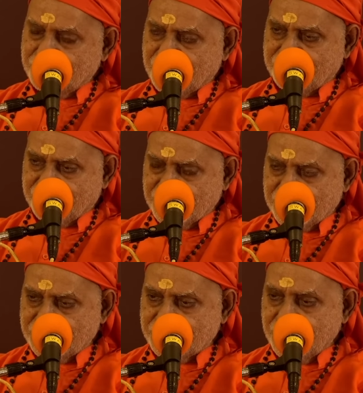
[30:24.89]
in my
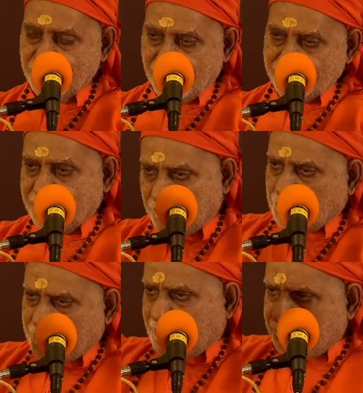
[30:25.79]
fingers, and I
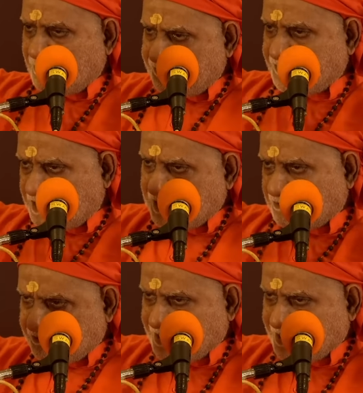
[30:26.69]
rotate my finger